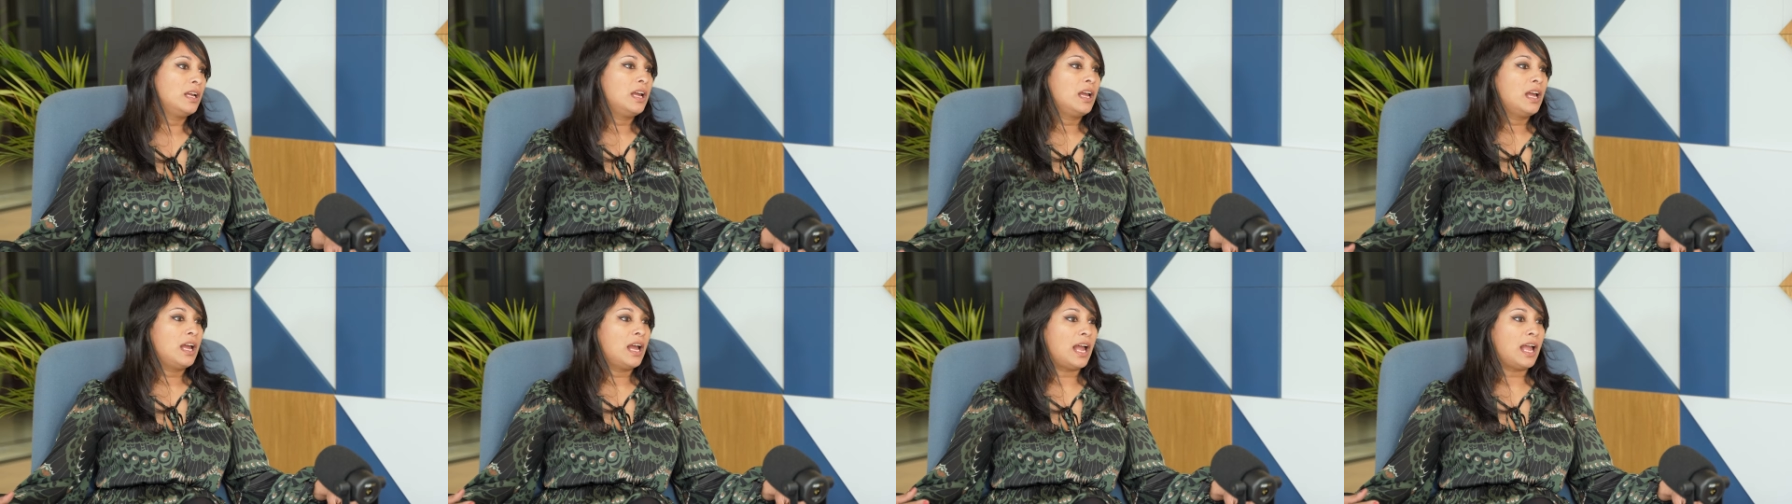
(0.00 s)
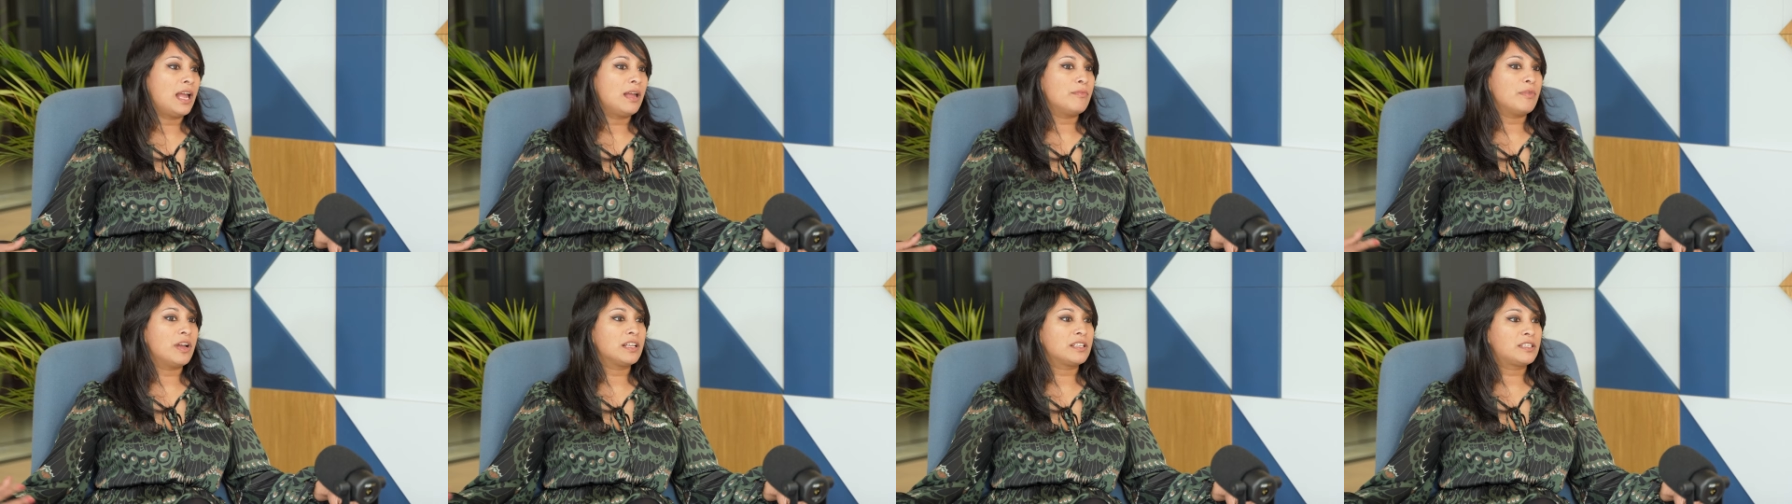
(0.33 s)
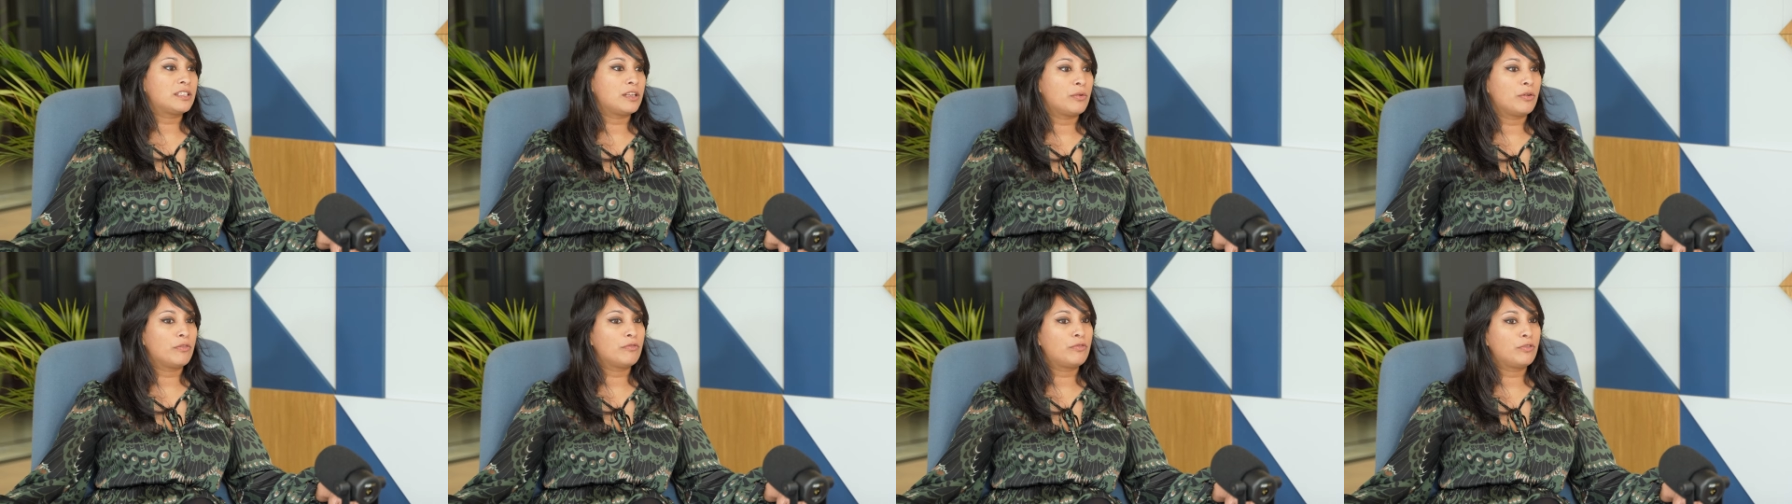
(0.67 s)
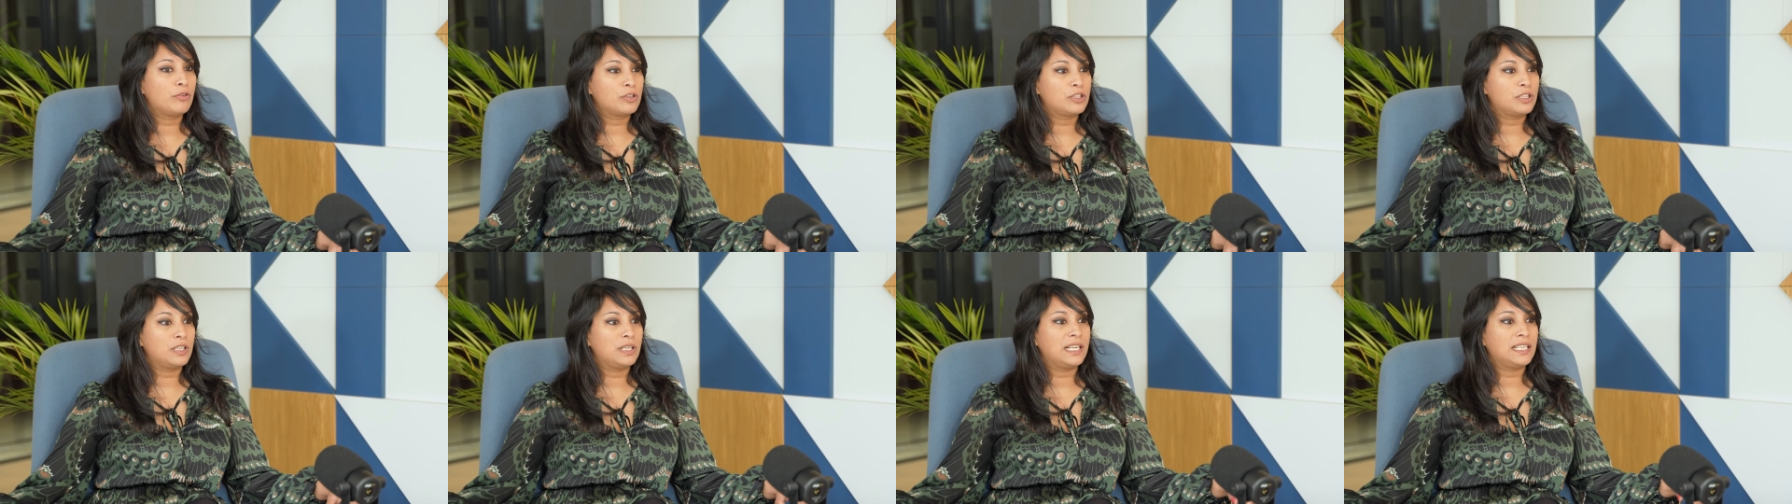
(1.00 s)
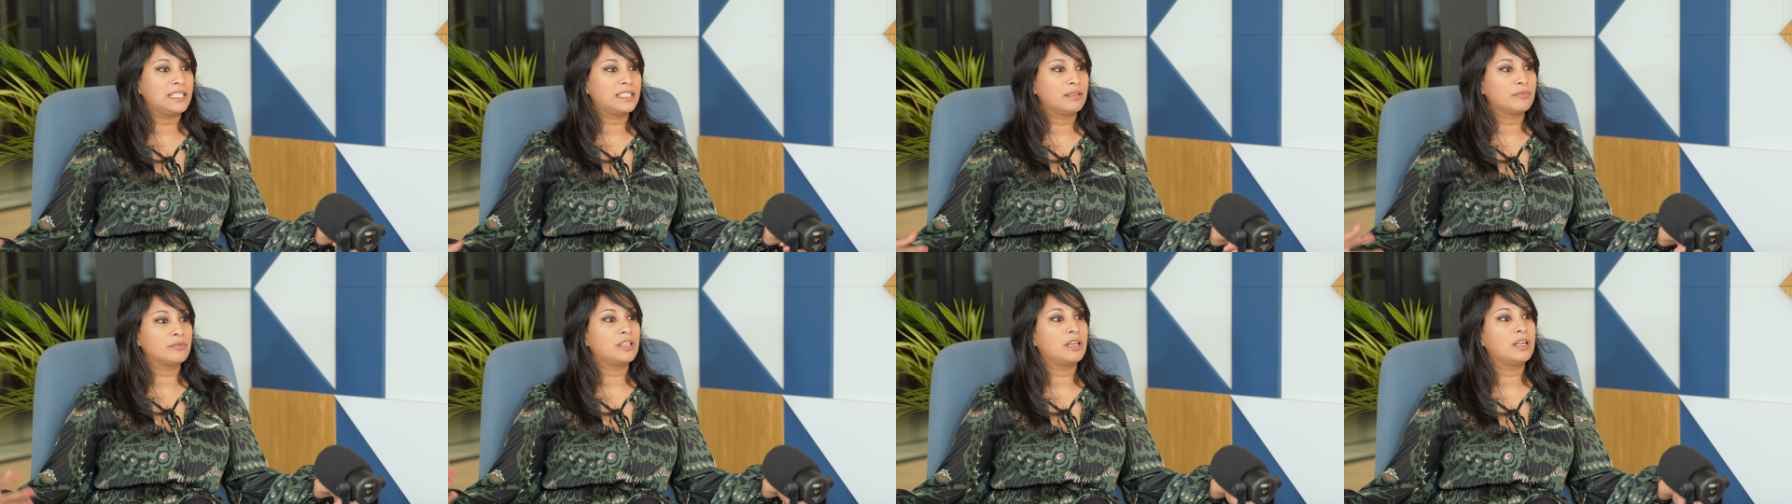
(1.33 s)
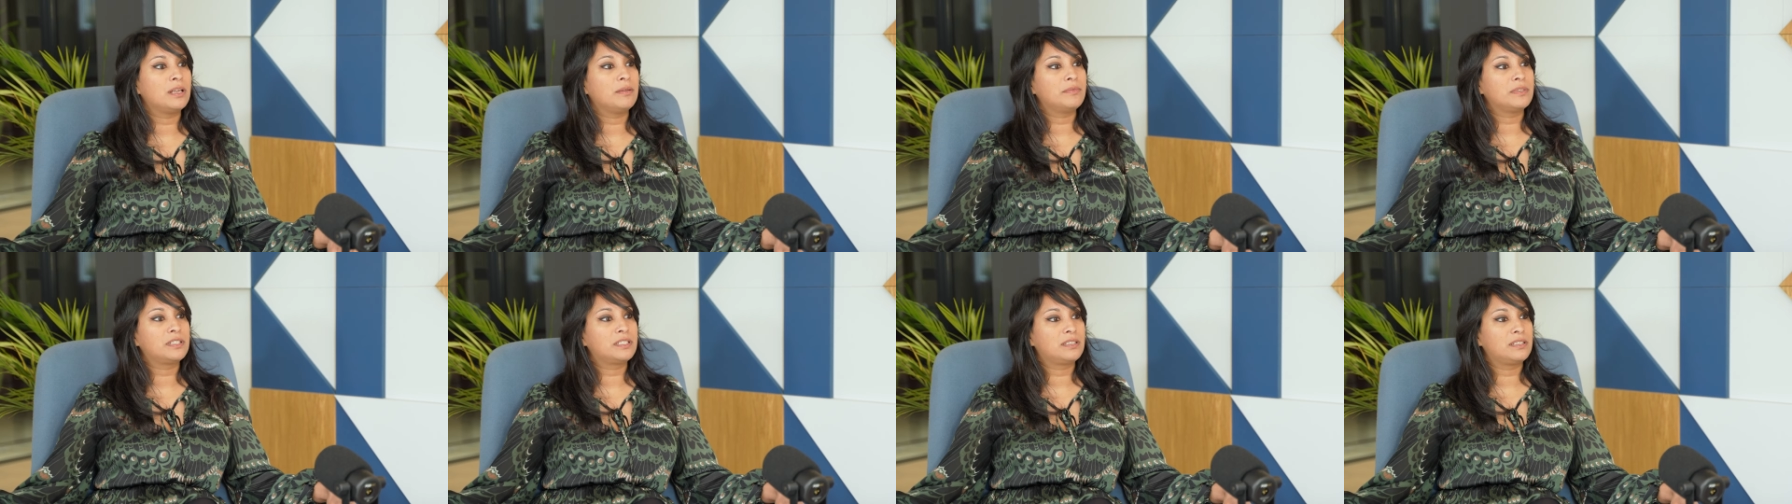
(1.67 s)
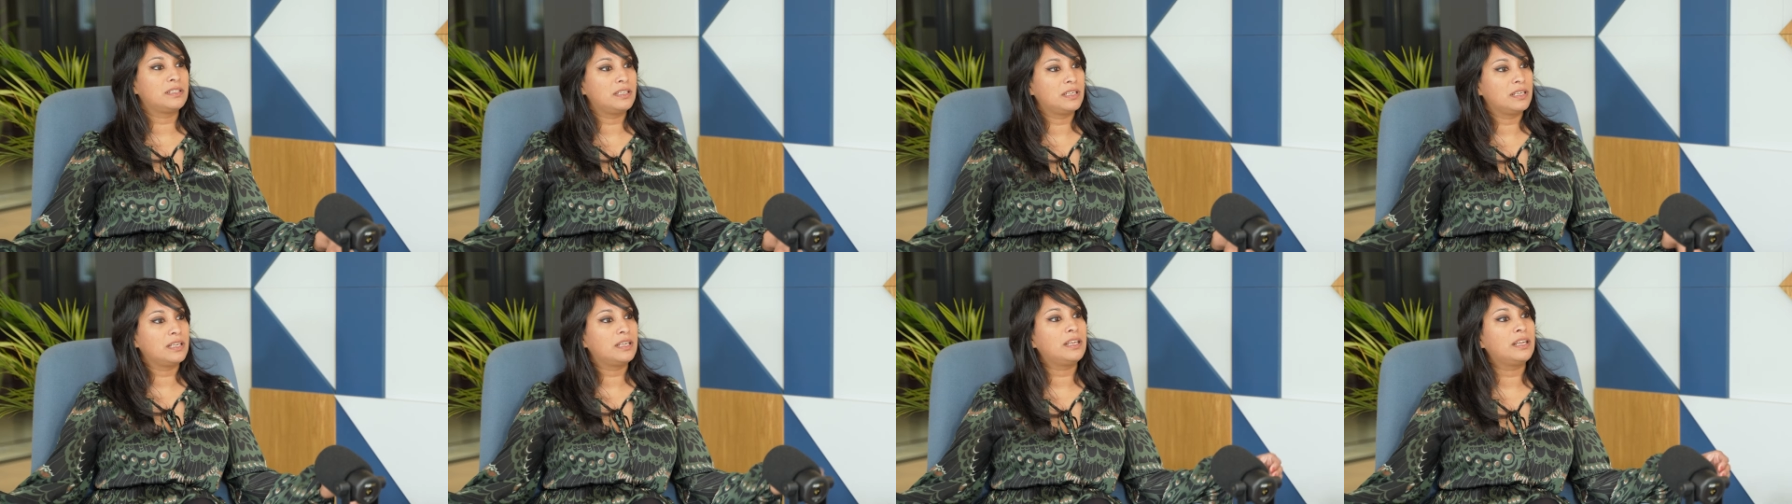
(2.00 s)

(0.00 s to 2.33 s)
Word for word: Yeah. Um, and so unfortunately, sometimes